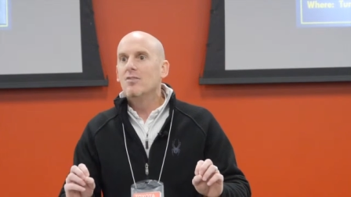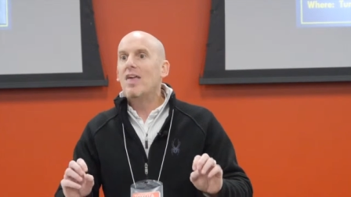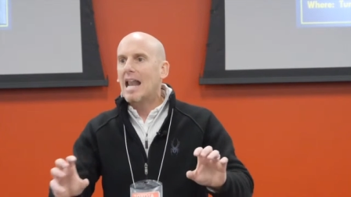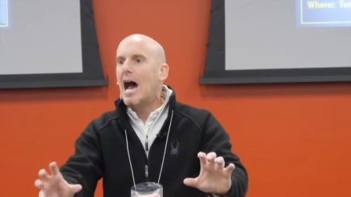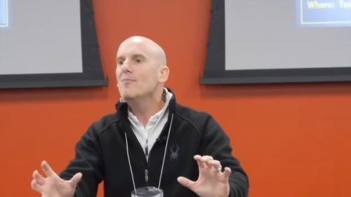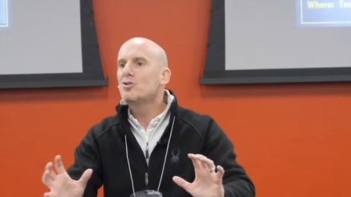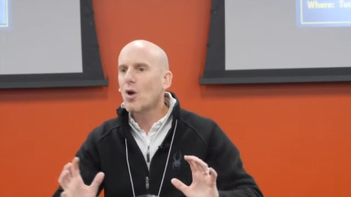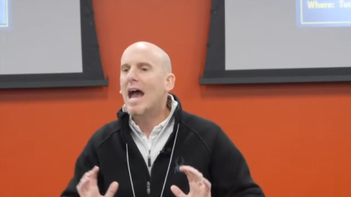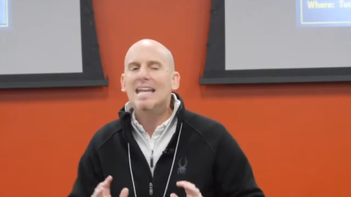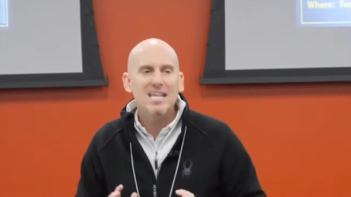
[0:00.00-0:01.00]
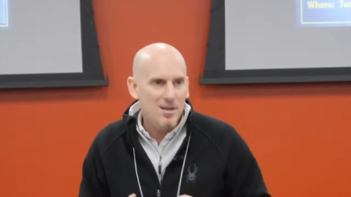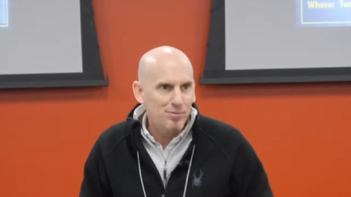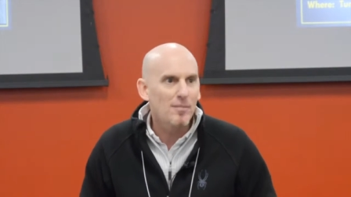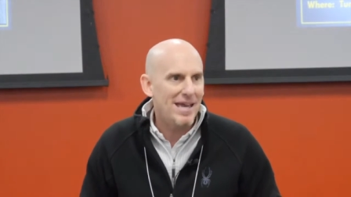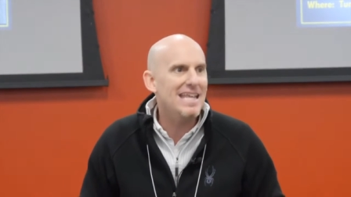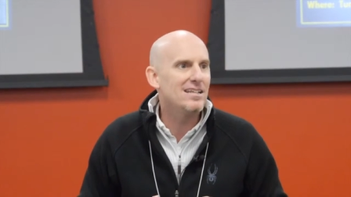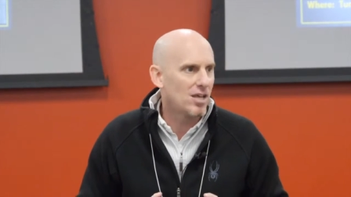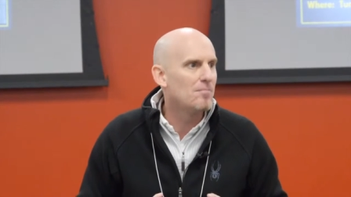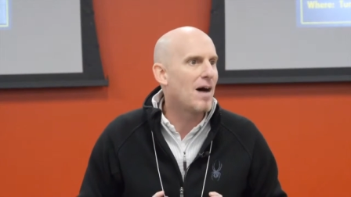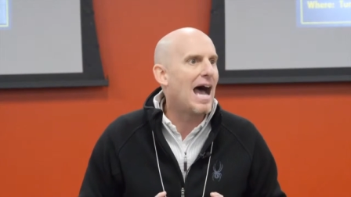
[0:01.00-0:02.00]
that I'm trying to implement
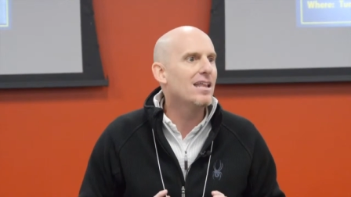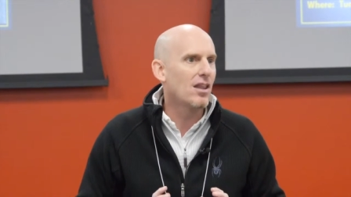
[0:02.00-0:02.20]
into my